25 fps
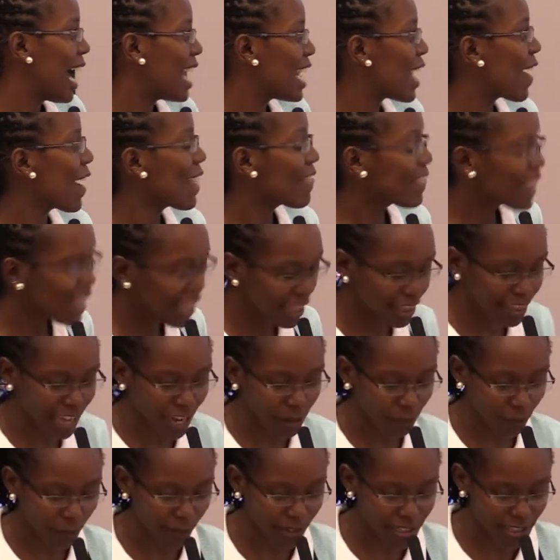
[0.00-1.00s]
Now, I think
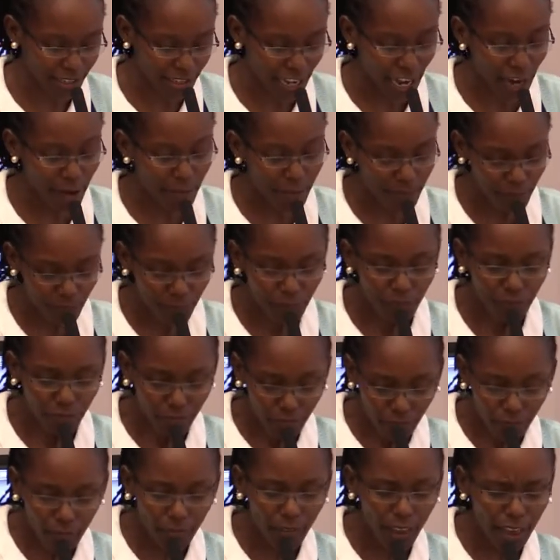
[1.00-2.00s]
that was
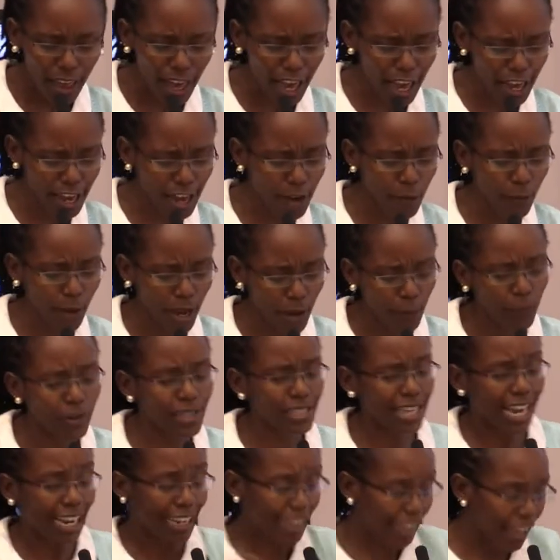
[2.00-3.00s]
It
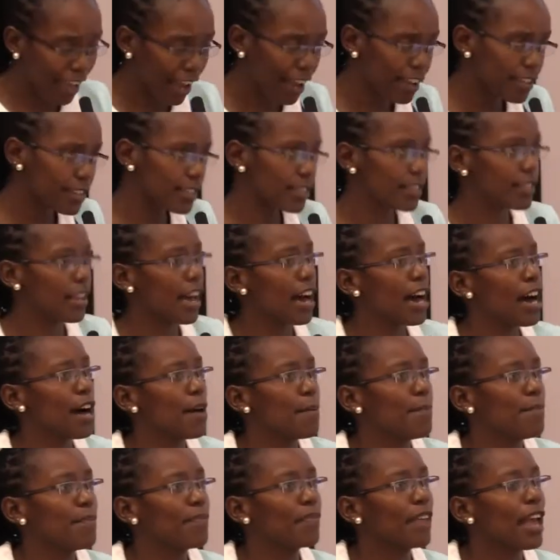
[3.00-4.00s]

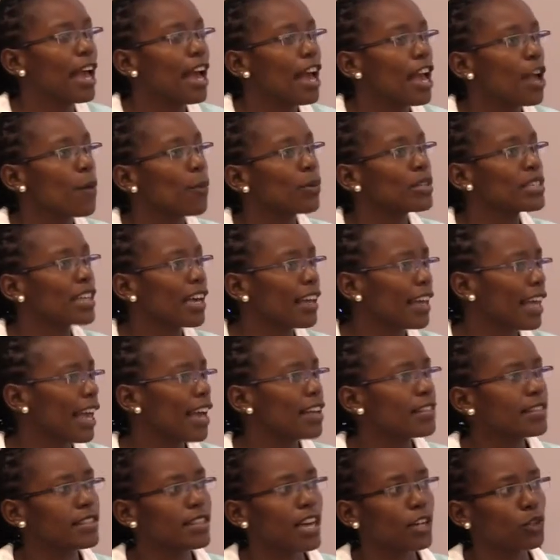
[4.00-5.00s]
was a
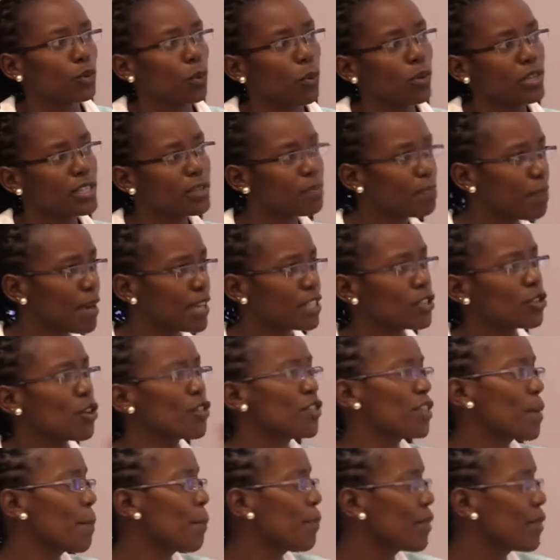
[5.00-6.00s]
case that was based on the